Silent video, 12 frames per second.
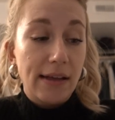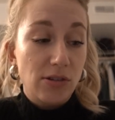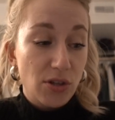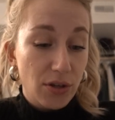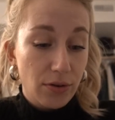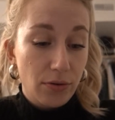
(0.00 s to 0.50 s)

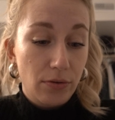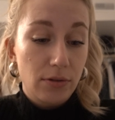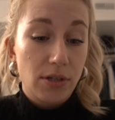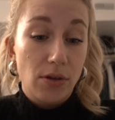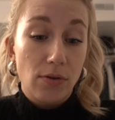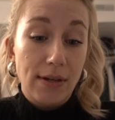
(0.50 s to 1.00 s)
as you
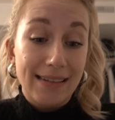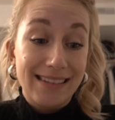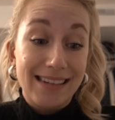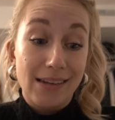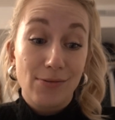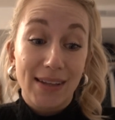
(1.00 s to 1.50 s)
so you can
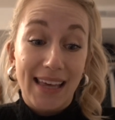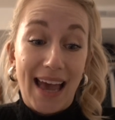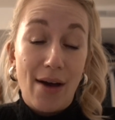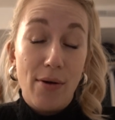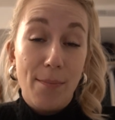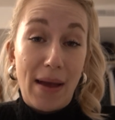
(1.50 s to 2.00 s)
see really
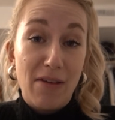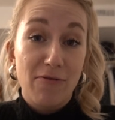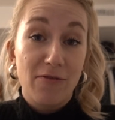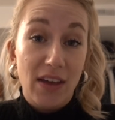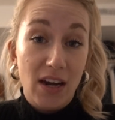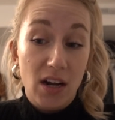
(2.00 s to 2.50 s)
how it might
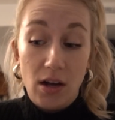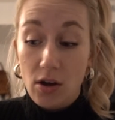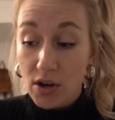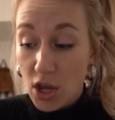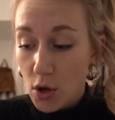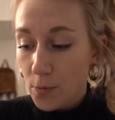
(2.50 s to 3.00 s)
fit
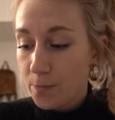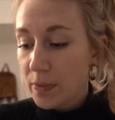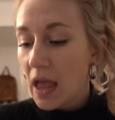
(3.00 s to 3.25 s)
on you.